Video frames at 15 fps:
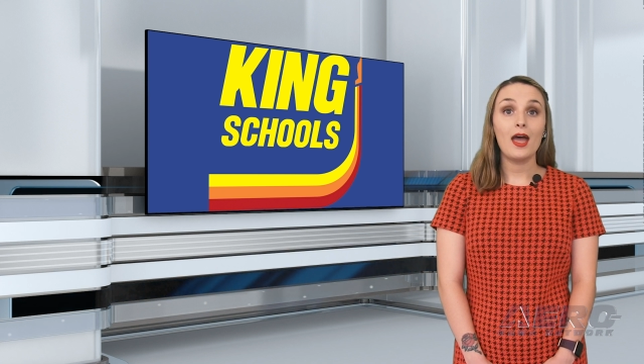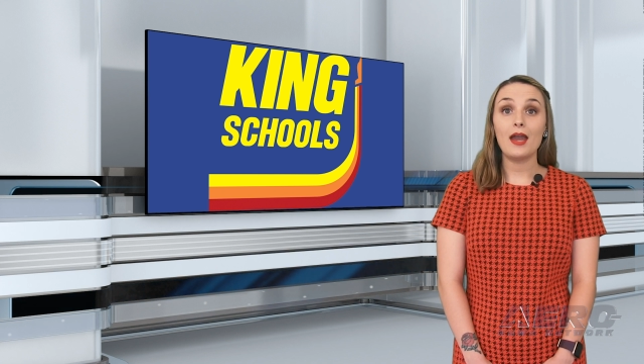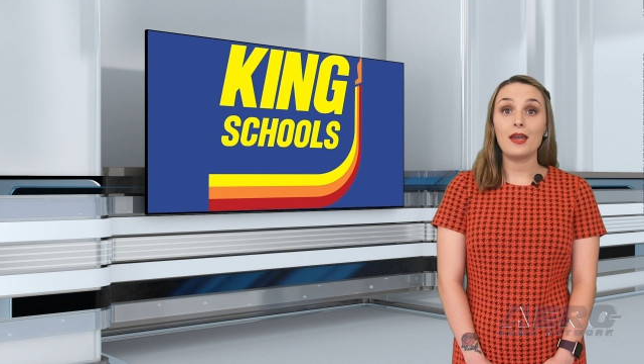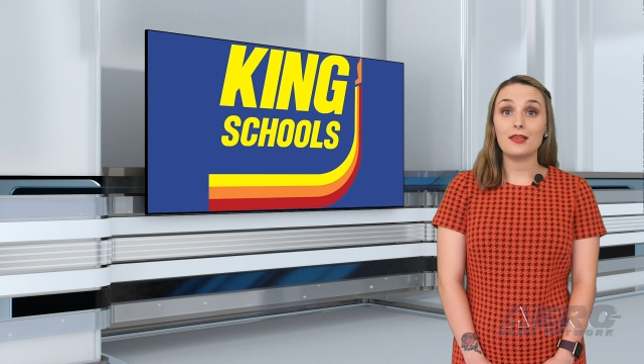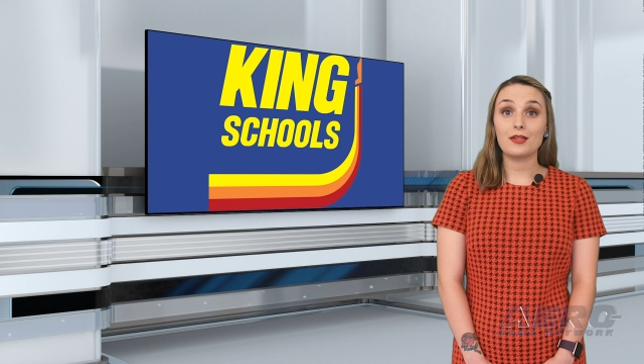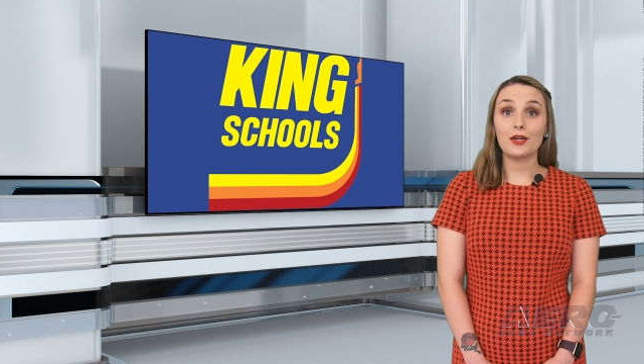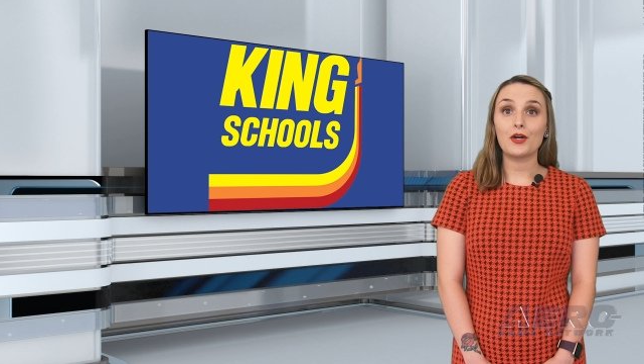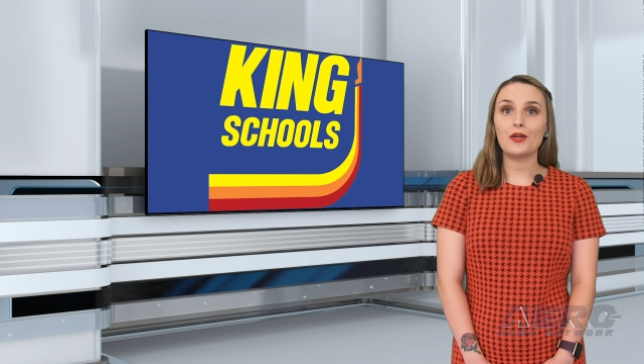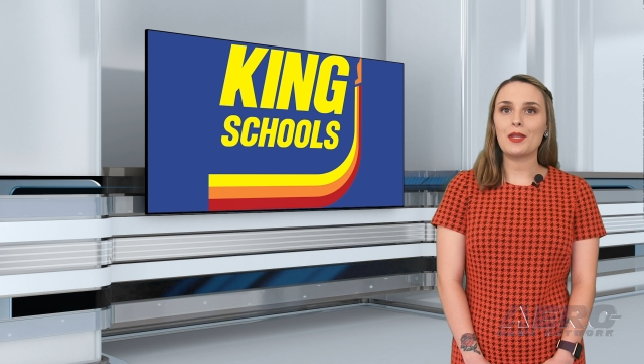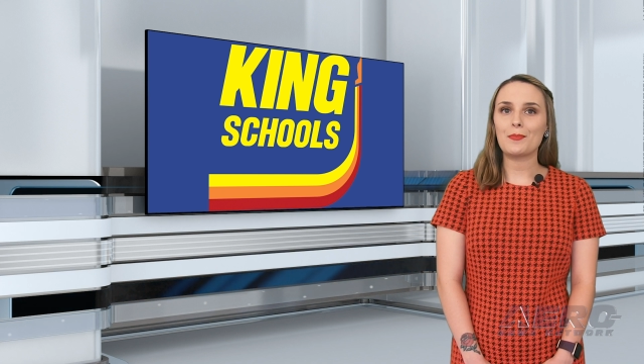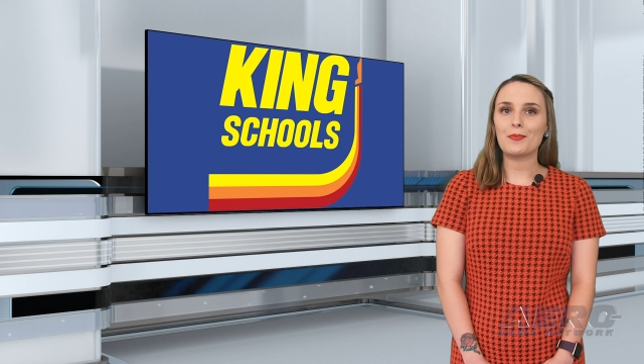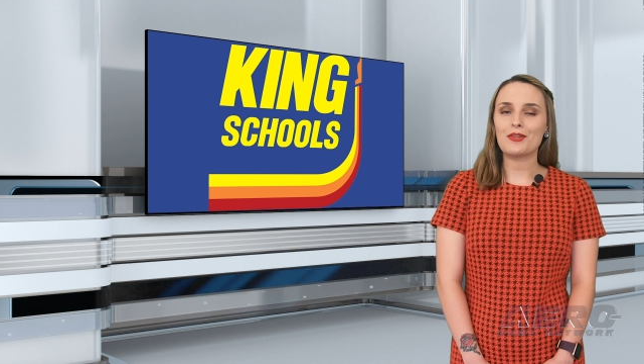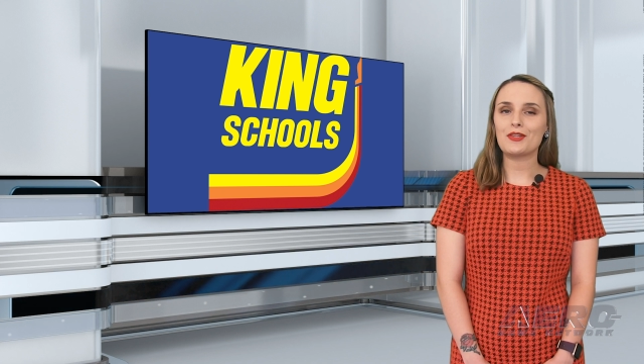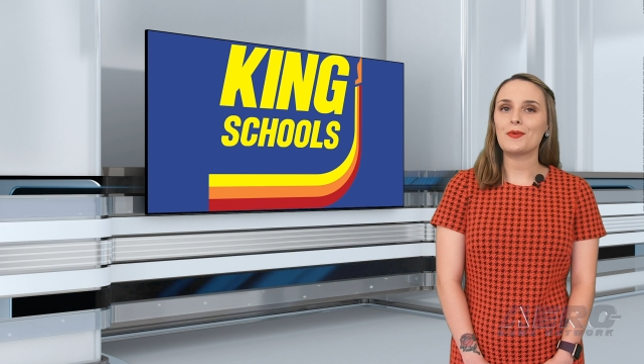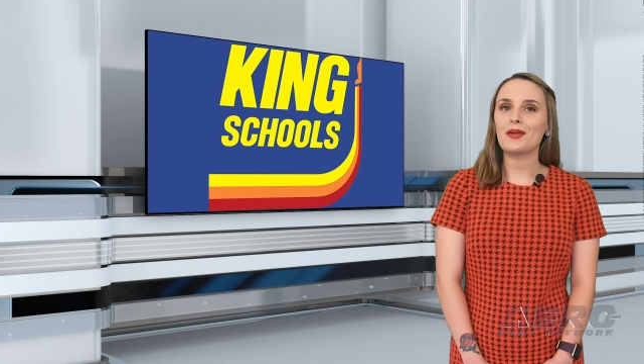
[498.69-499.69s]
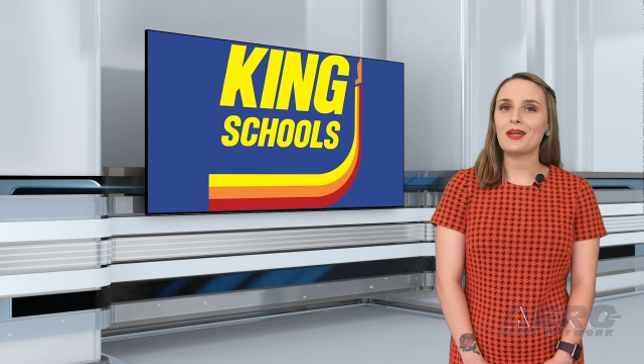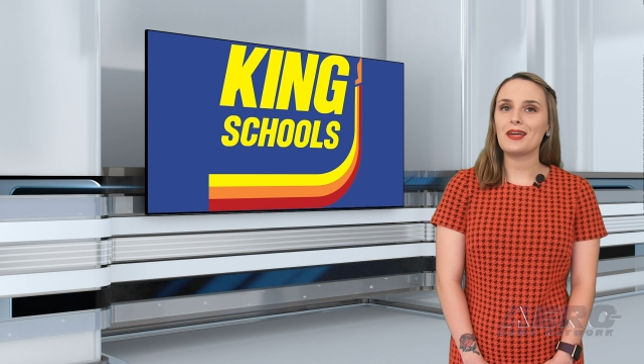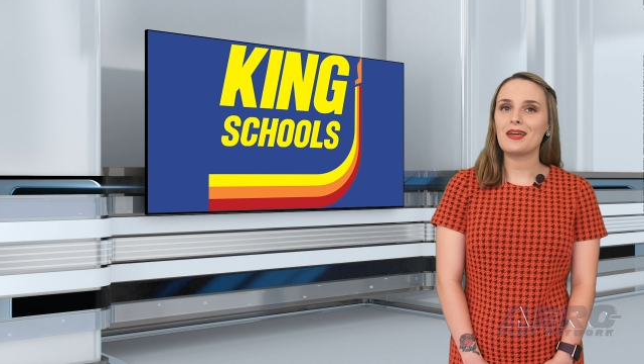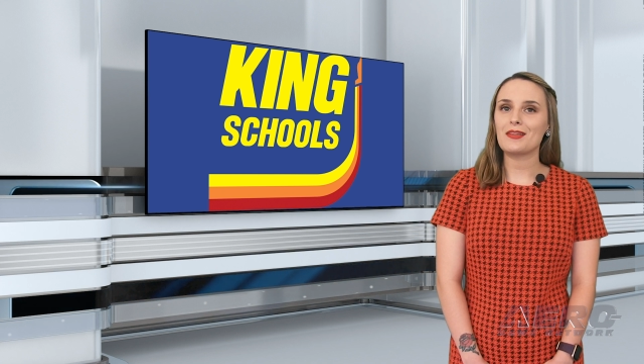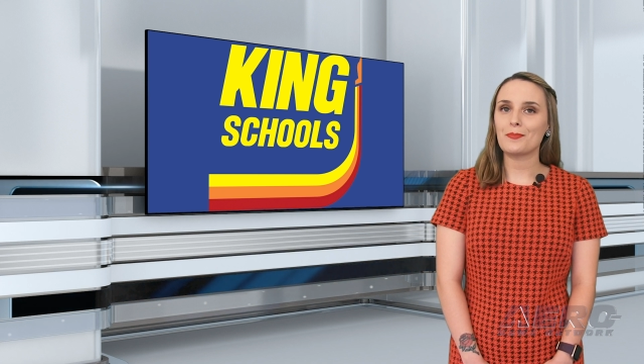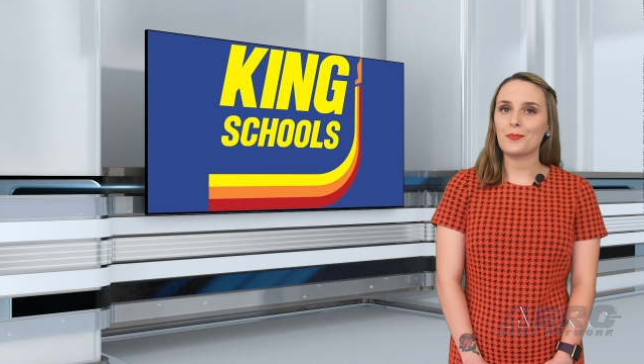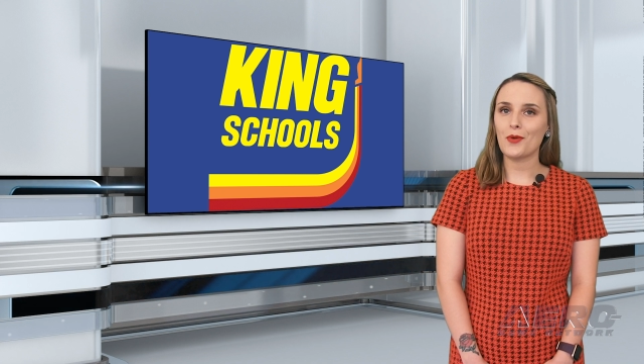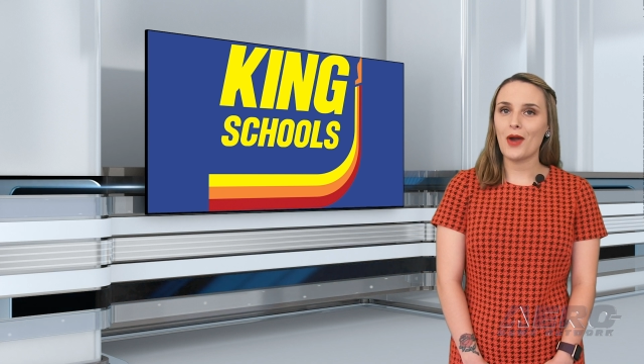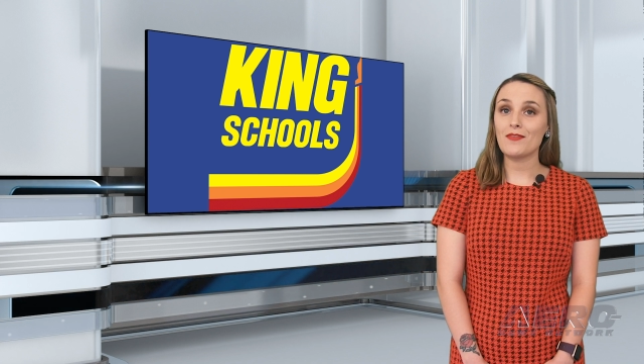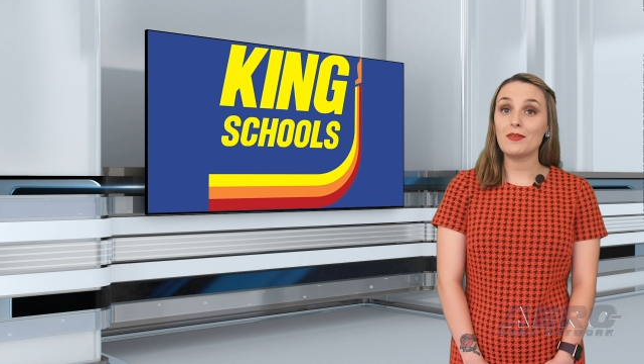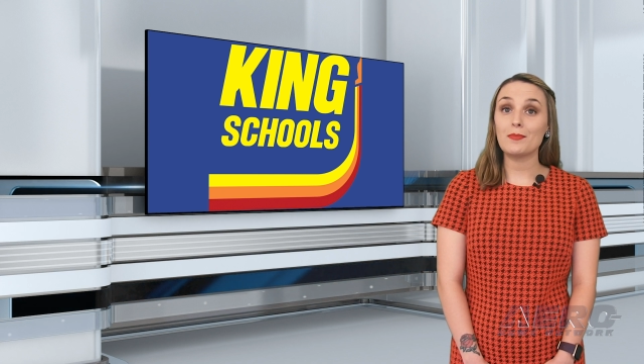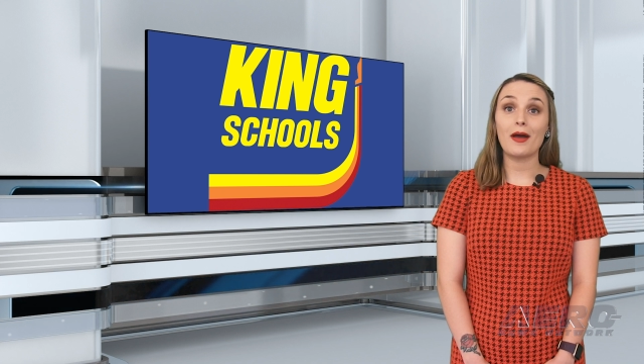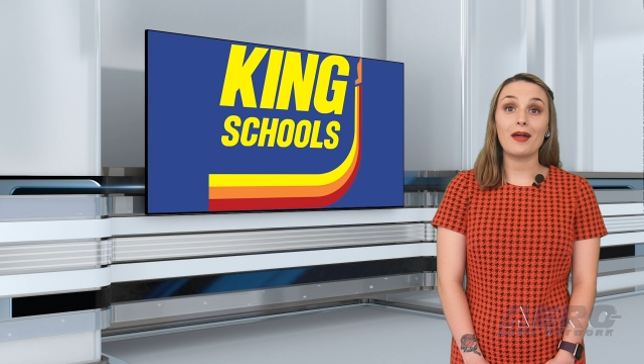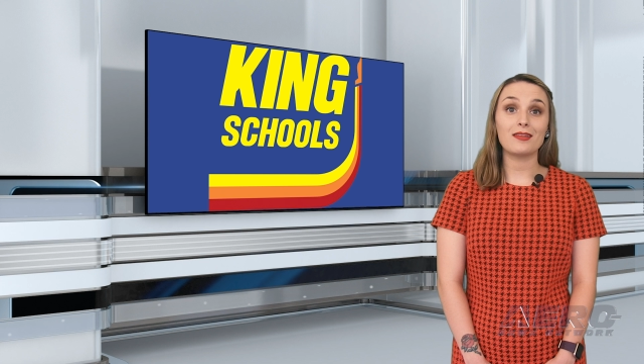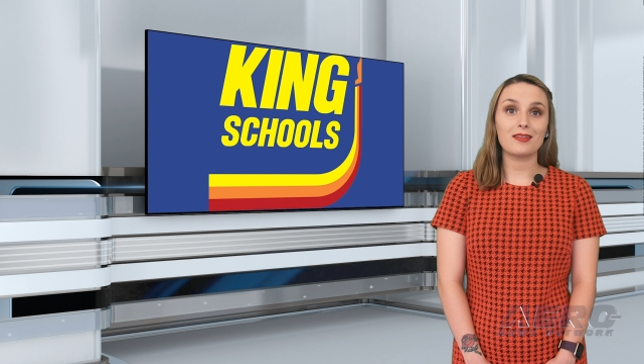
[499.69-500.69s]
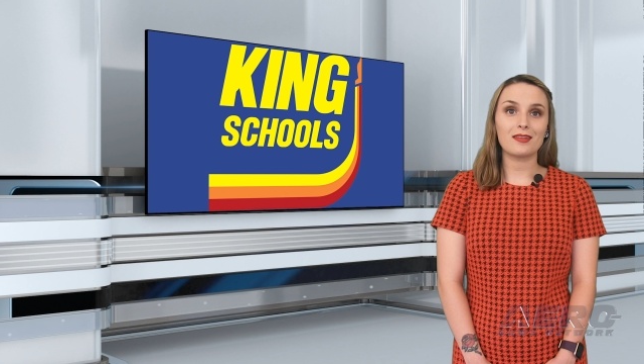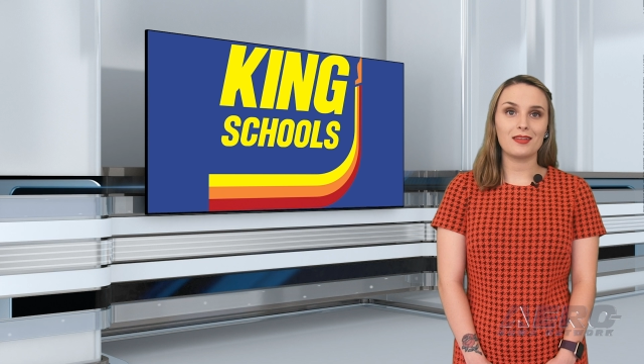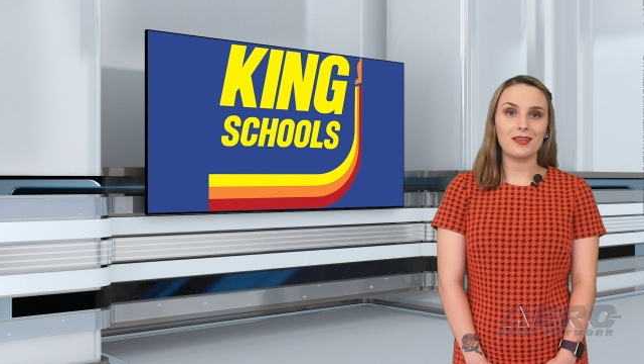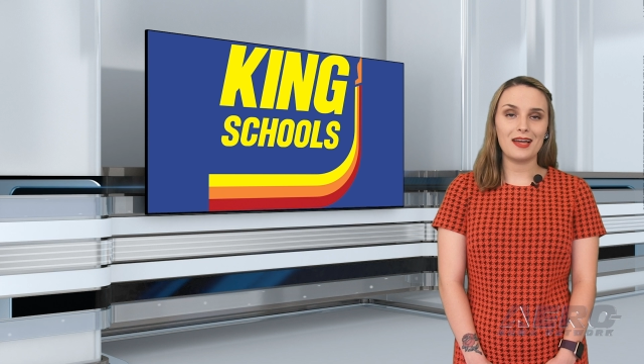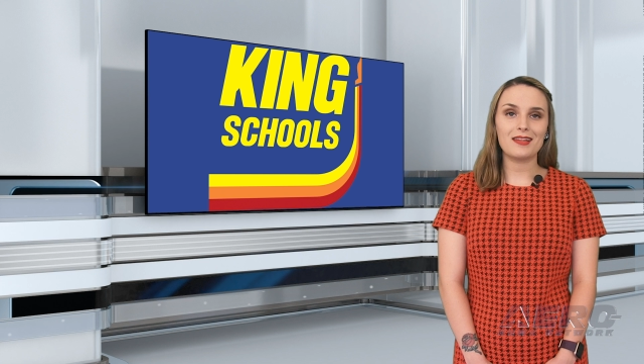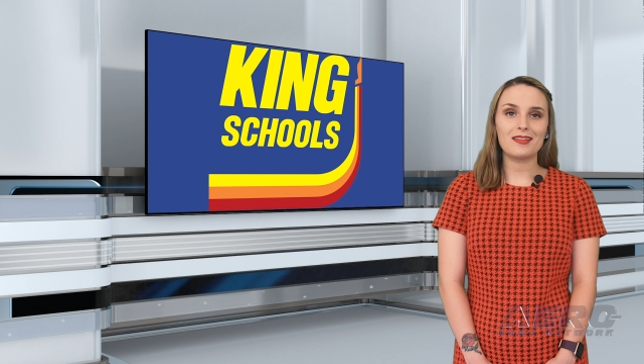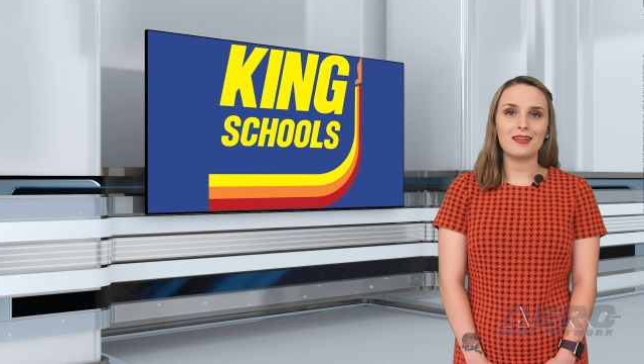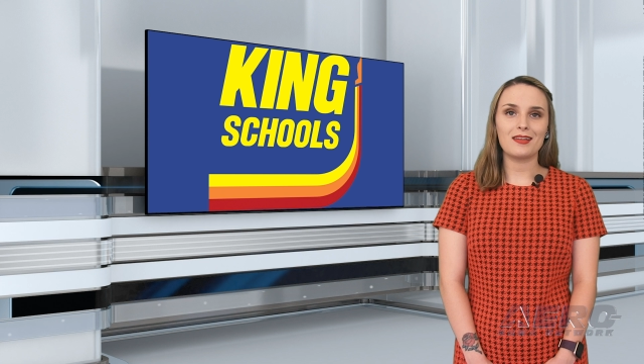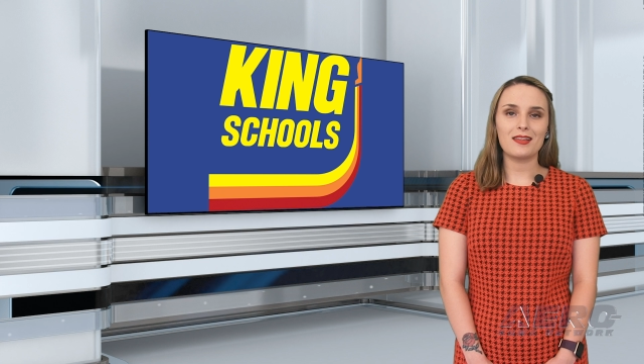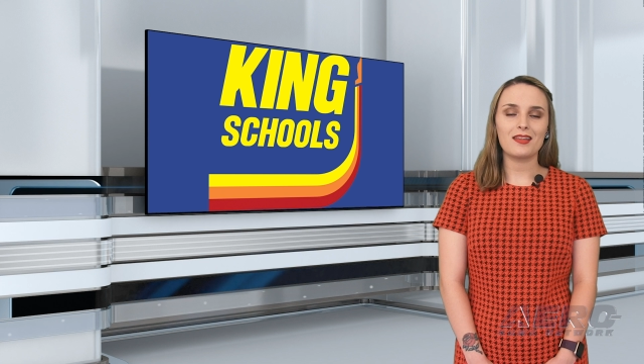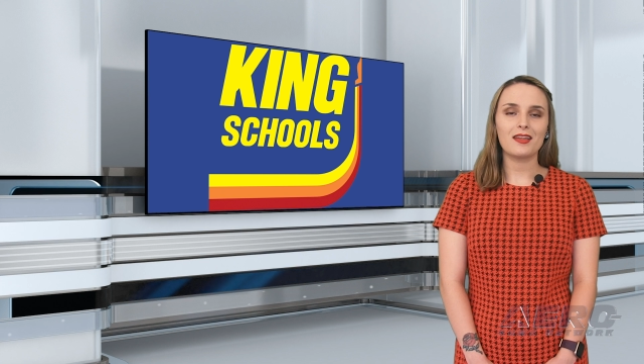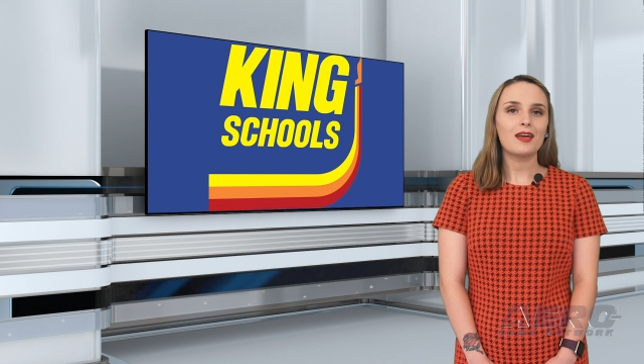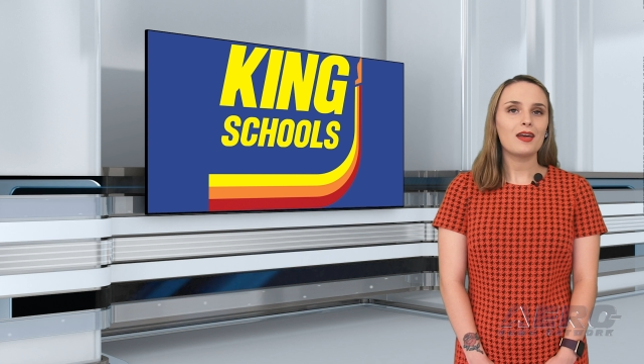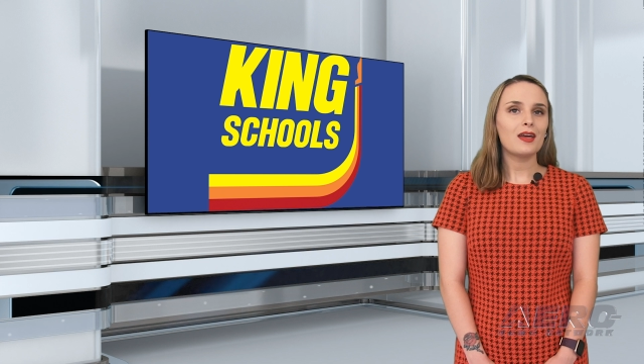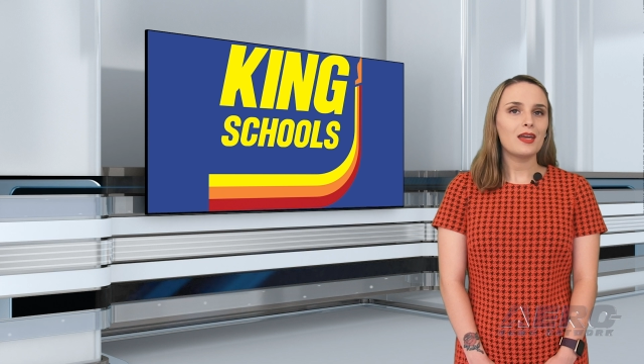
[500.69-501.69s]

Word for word: and is currently pursuing his private pilot's license.